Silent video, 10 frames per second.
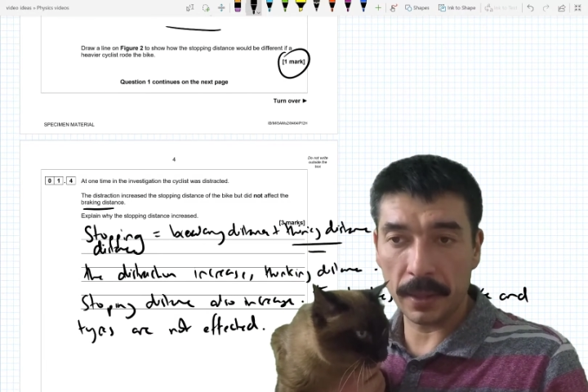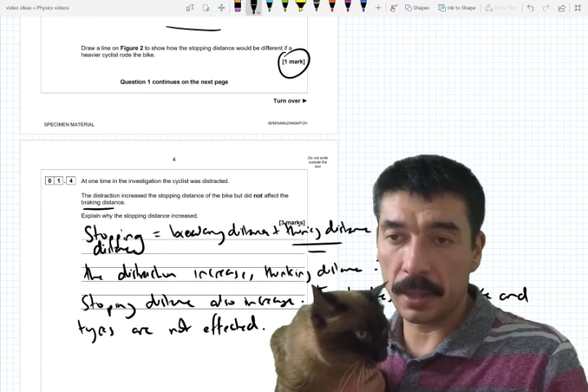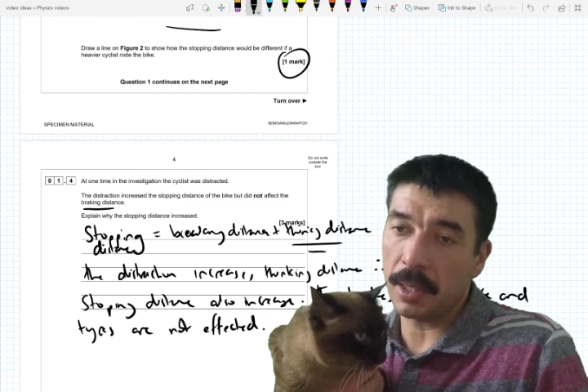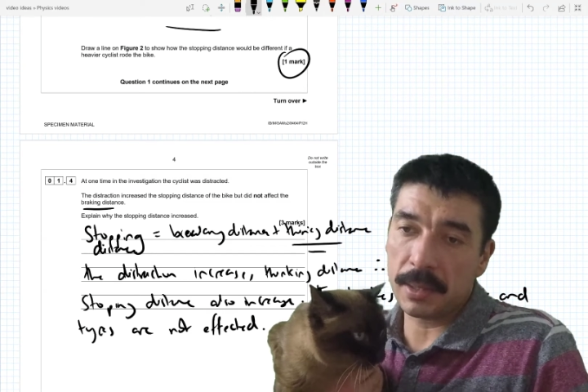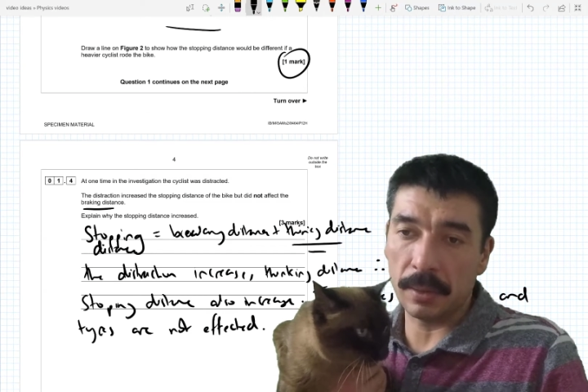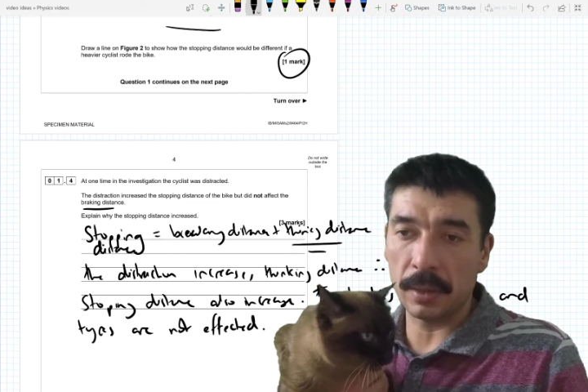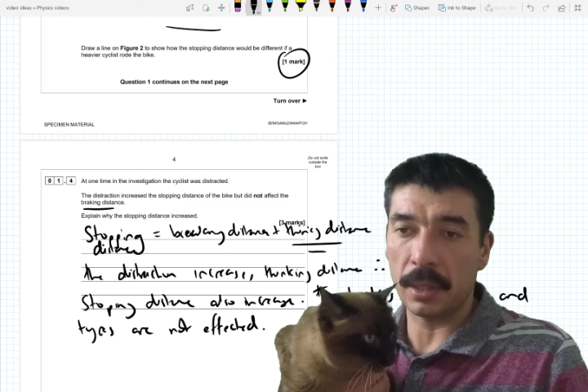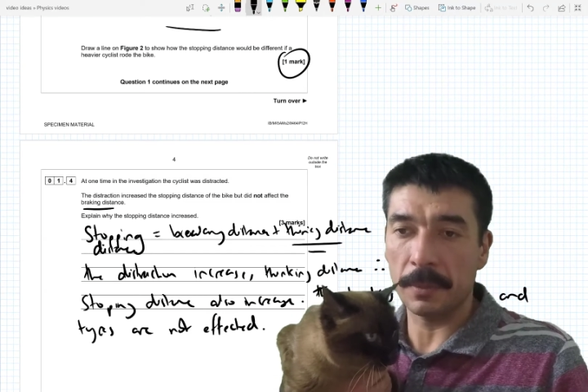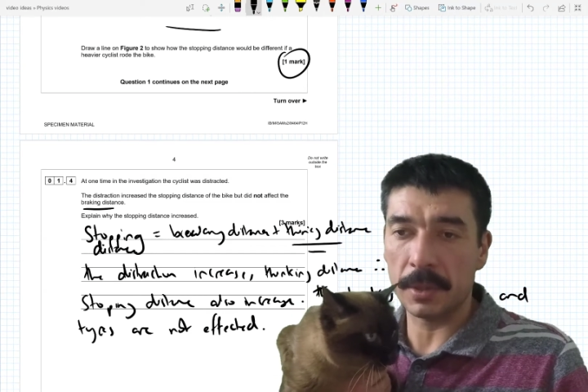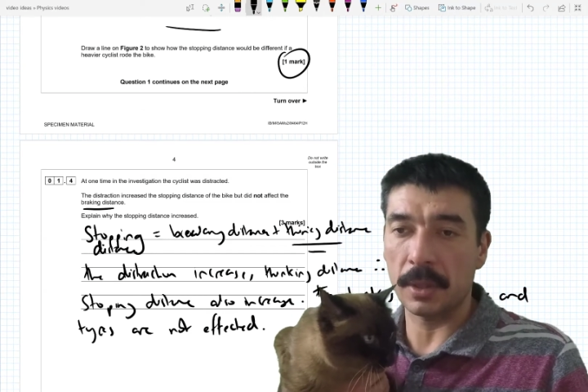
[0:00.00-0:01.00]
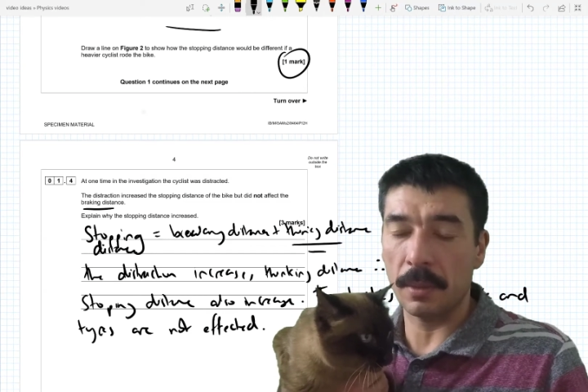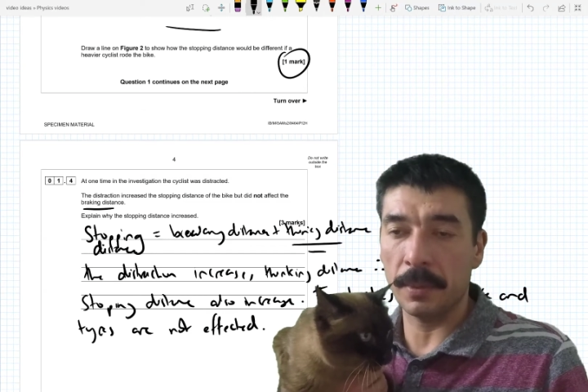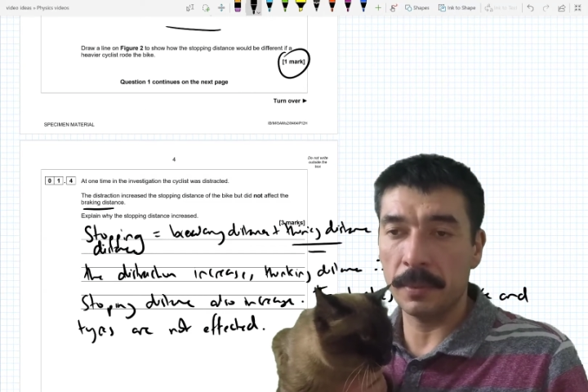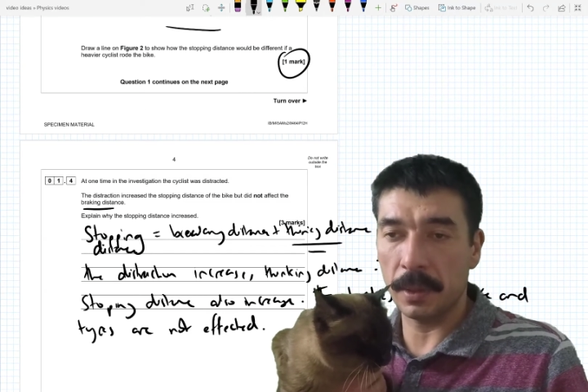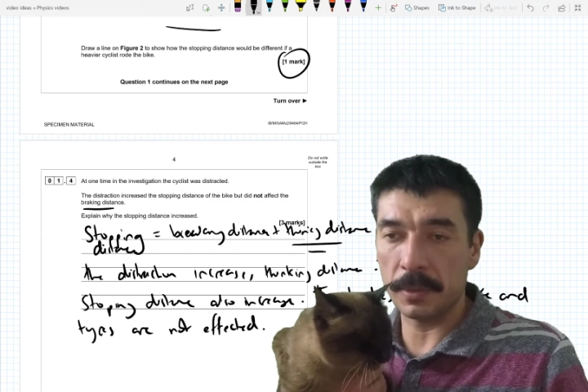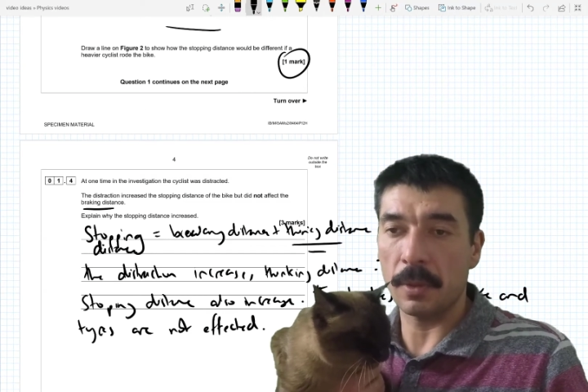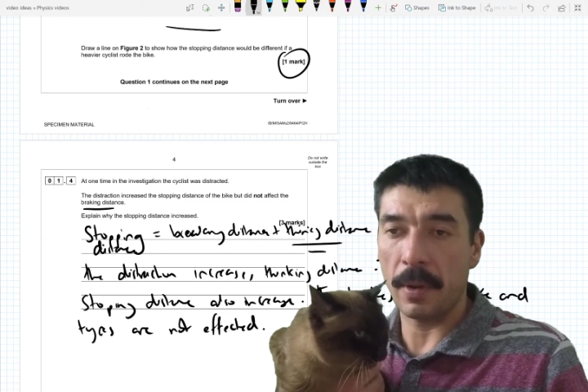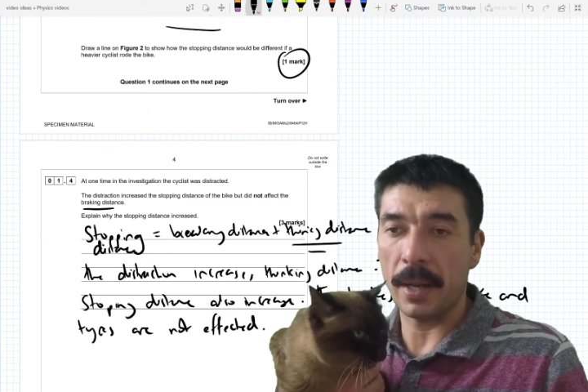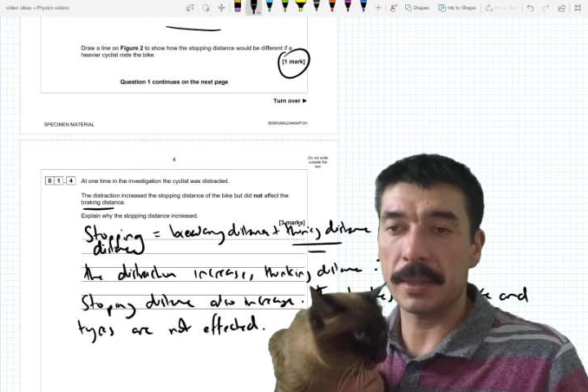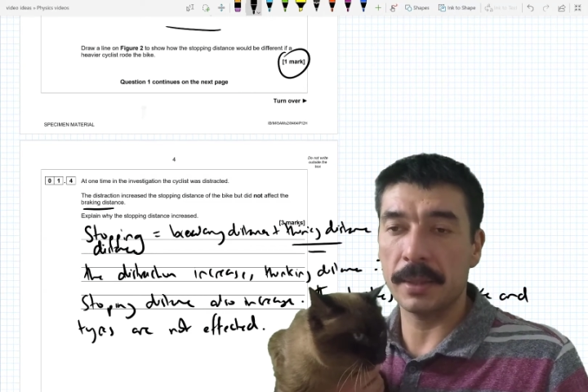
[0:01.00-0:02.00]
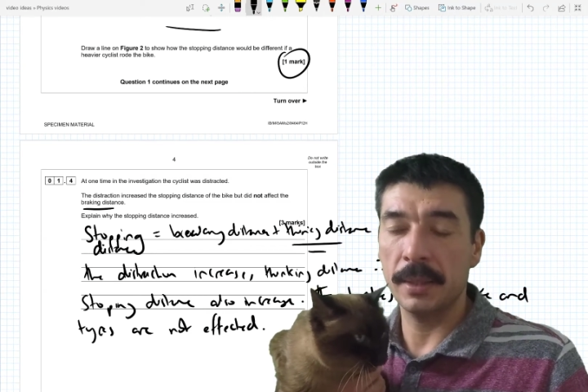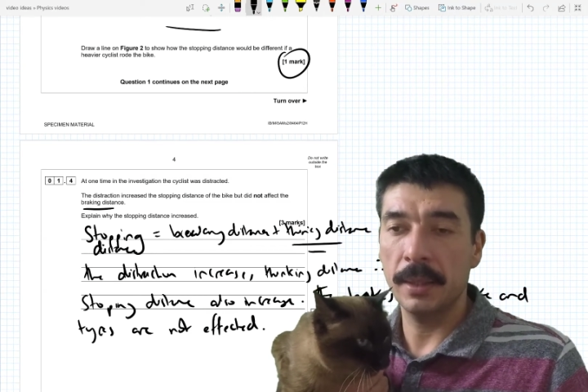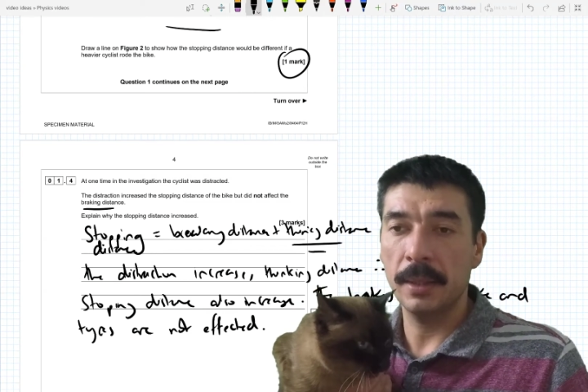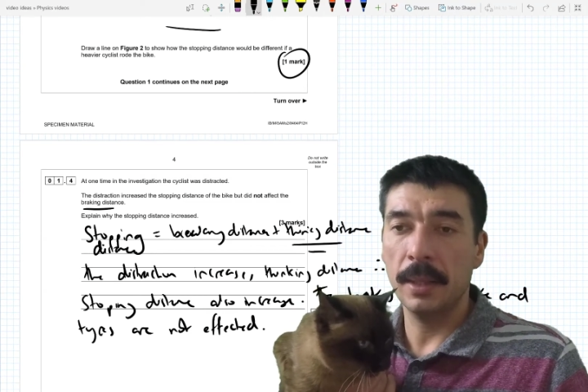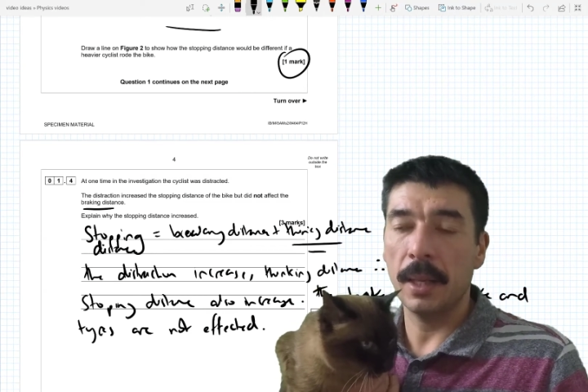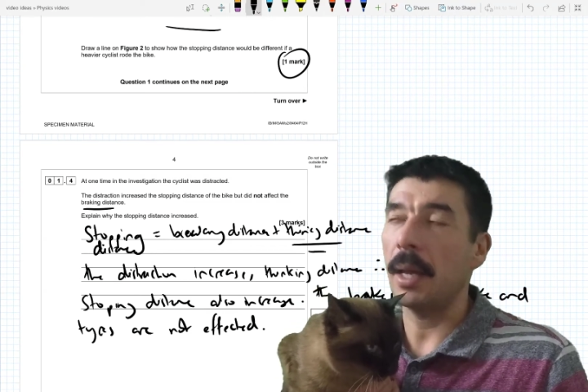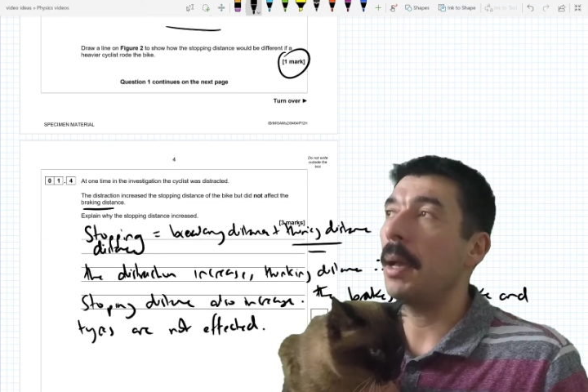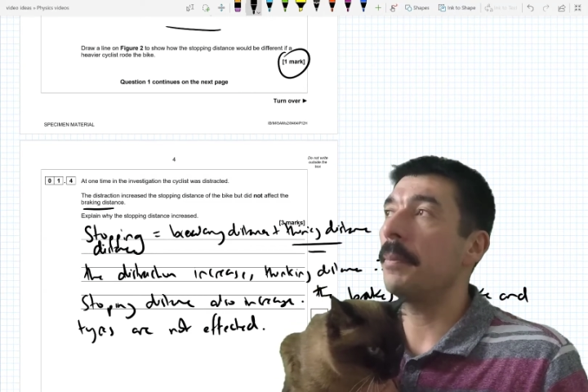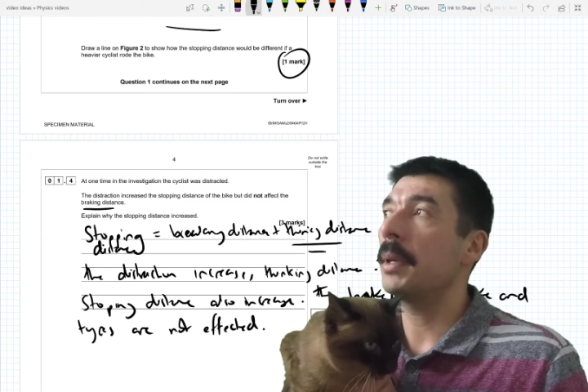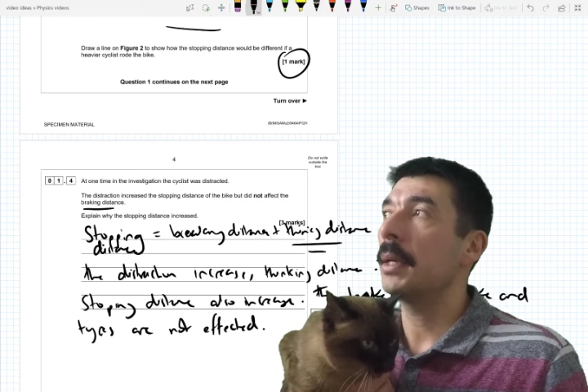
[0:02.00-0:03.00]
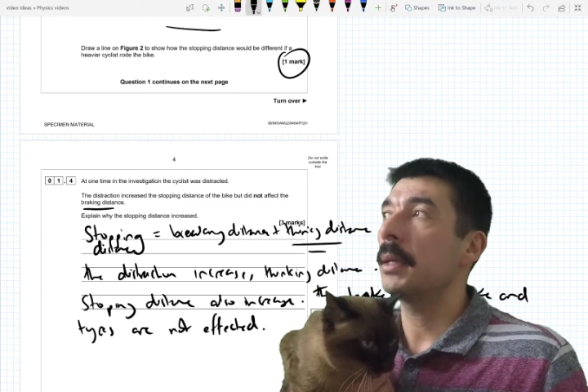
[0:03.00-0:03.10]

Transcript: the car's still going to come to stop, come to a rest. Um,